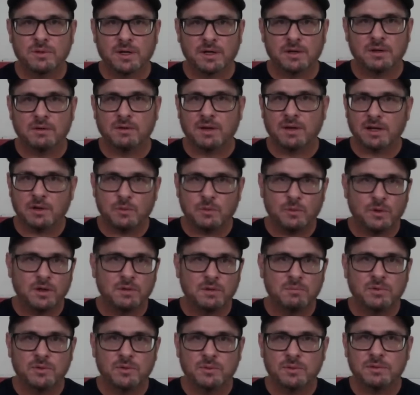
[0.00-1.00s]
I know like
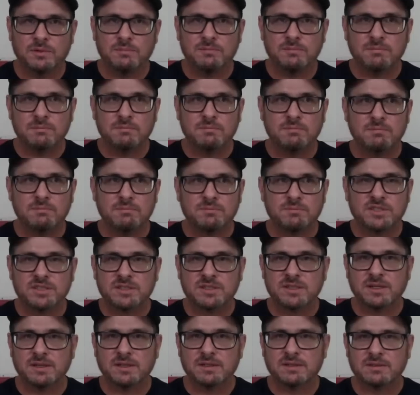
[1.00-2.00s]

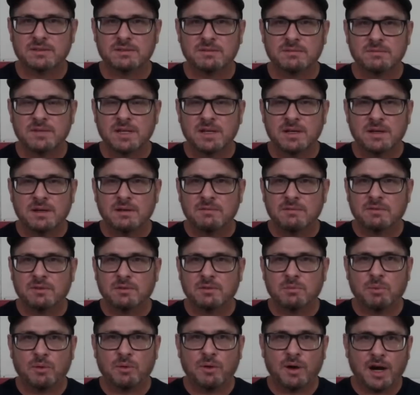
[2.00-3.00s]
1.6 for
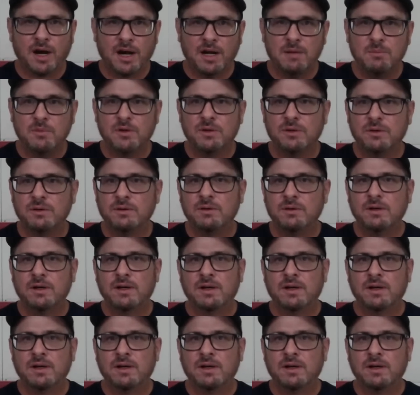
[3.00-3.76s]
primer.